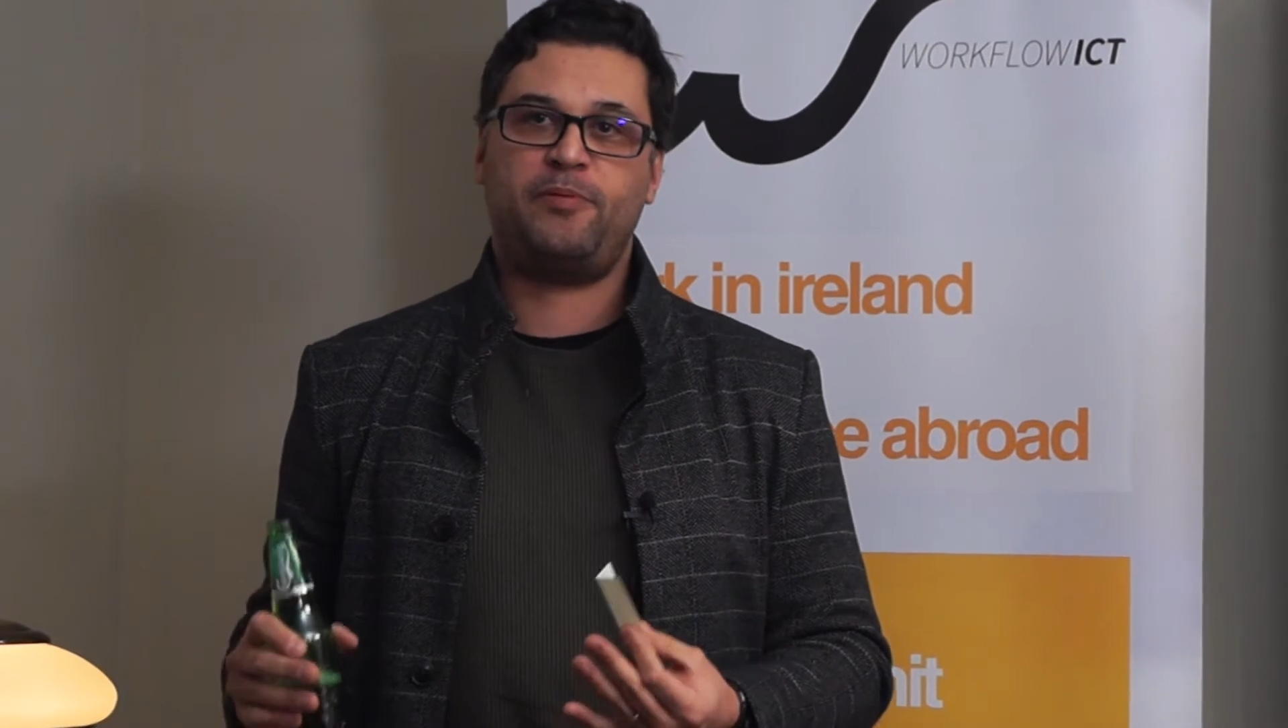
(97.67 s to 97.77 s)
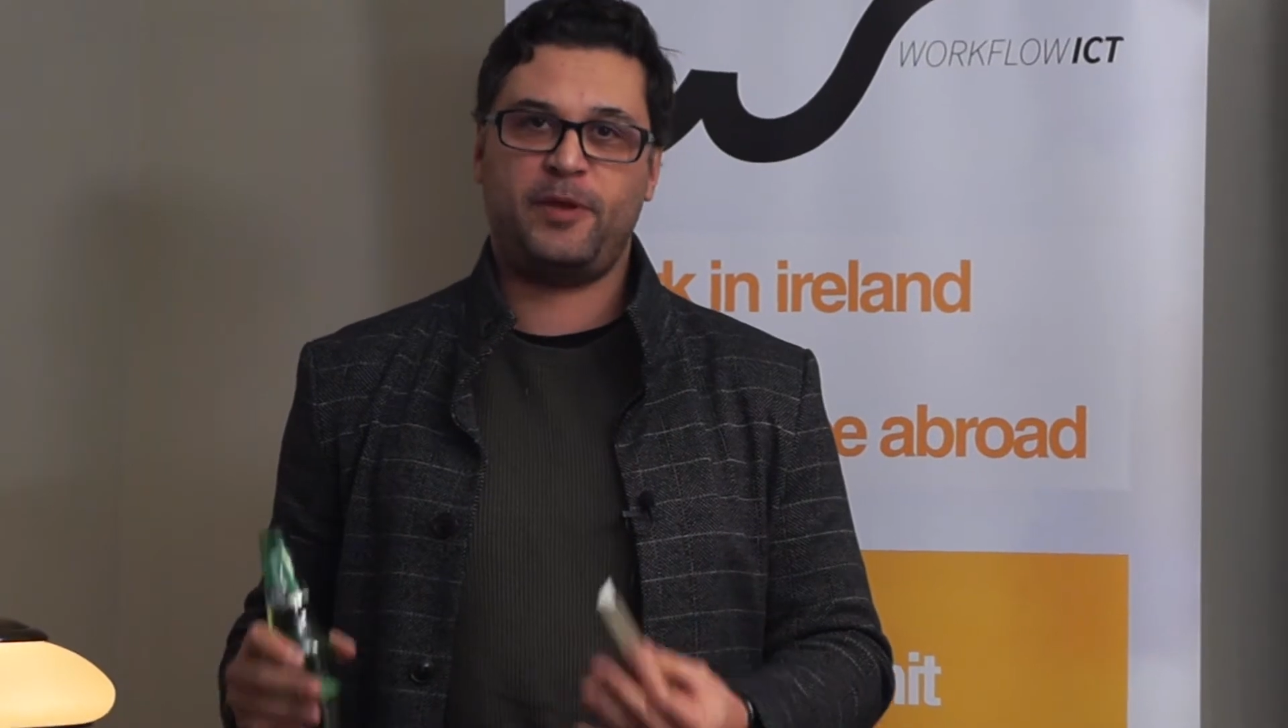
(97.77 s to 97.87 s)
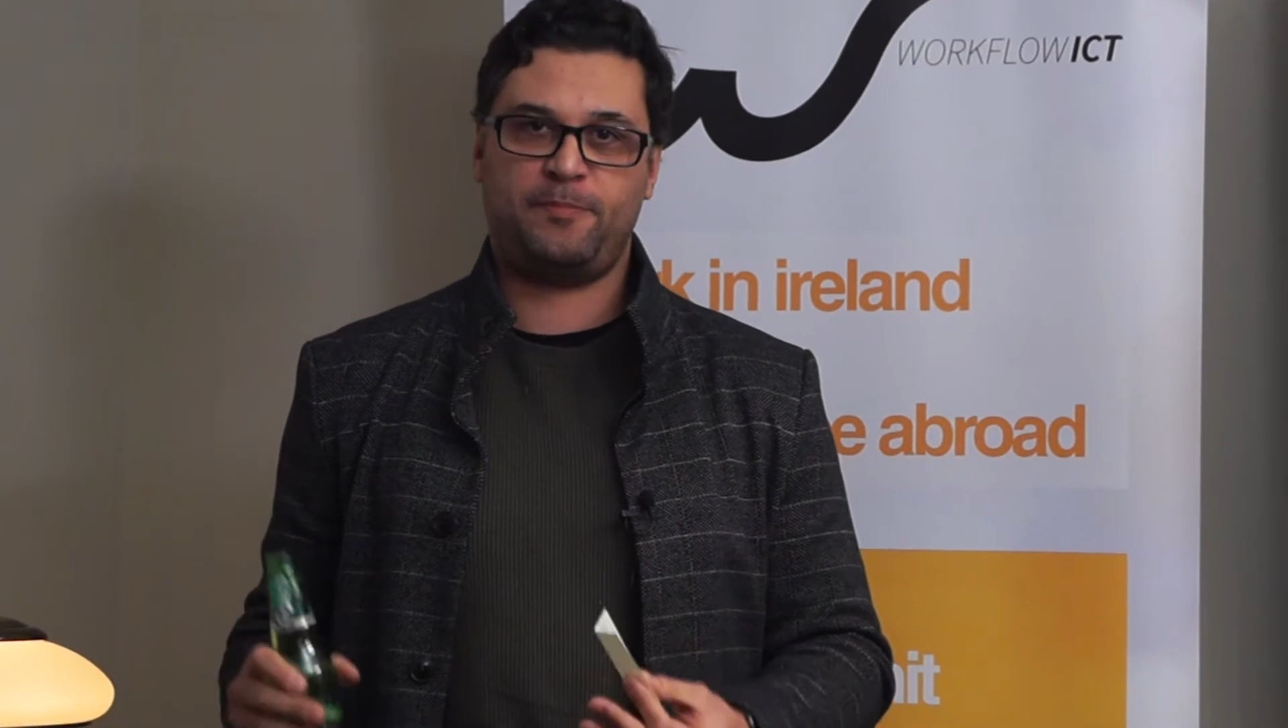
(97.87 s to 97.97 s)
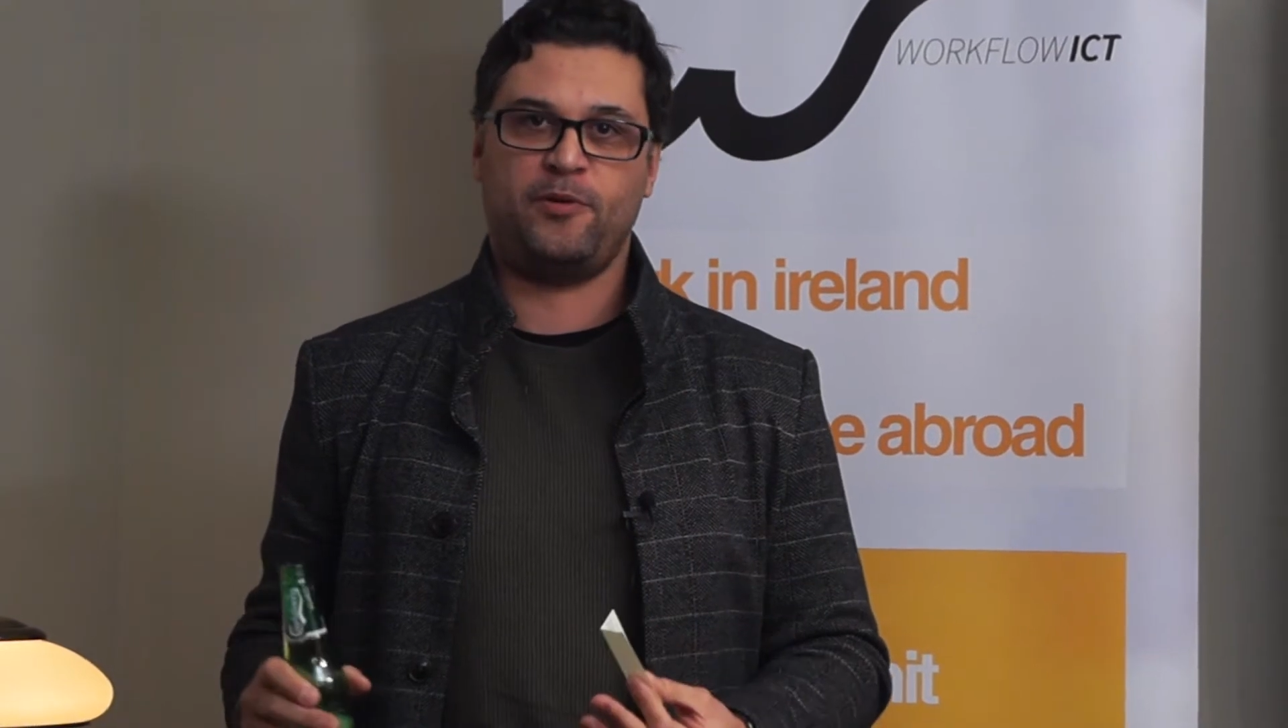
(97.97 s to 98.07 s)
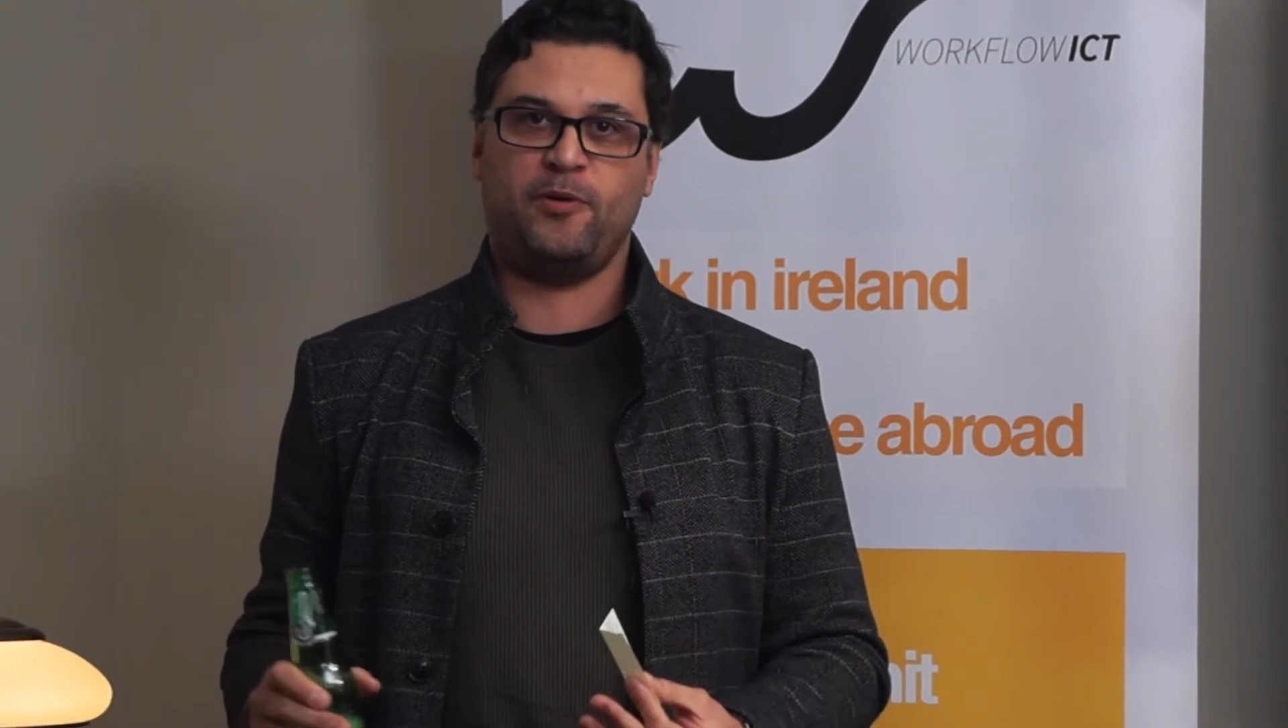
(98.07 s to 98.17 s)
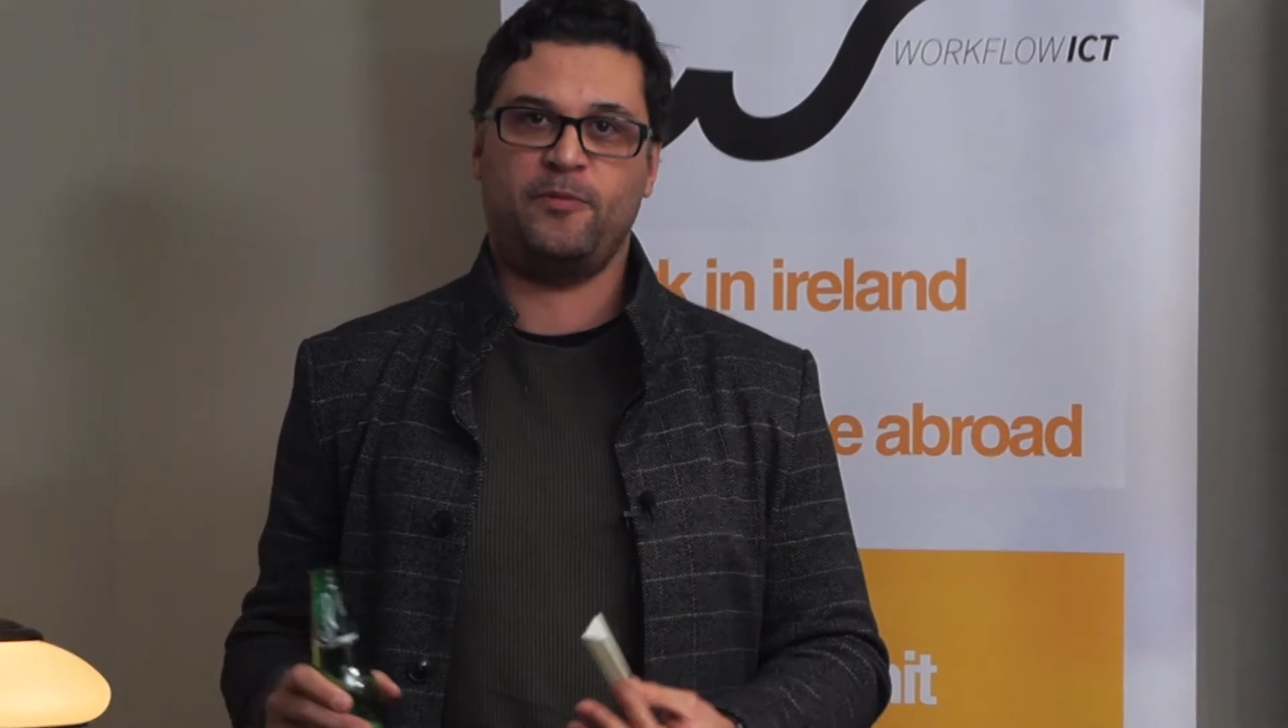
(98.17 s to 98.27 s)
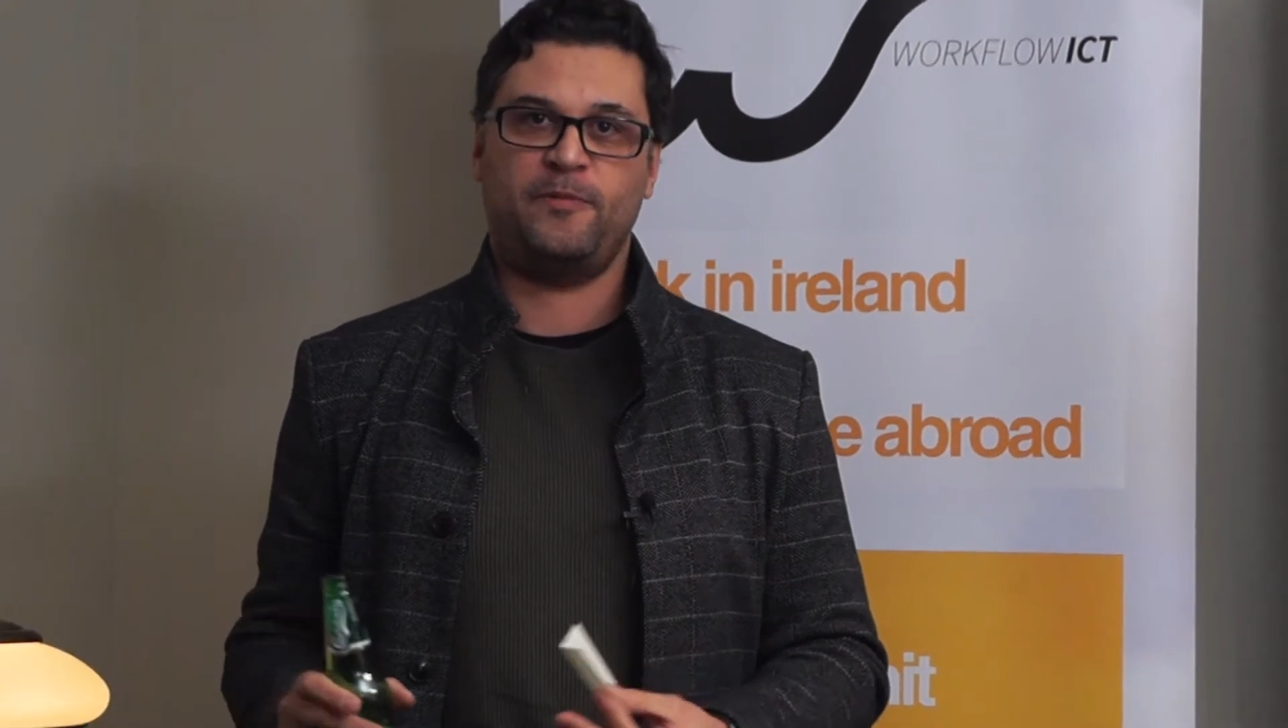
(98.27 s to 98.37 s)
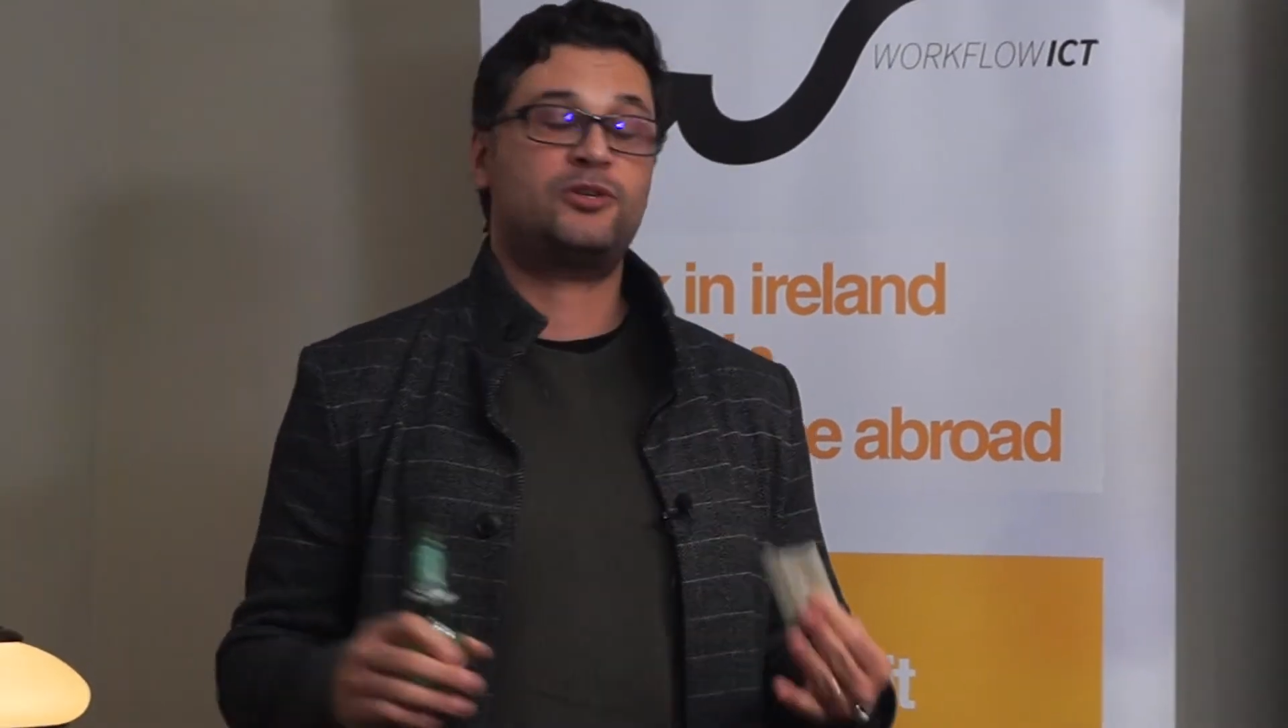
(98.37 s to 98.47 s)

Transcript: people,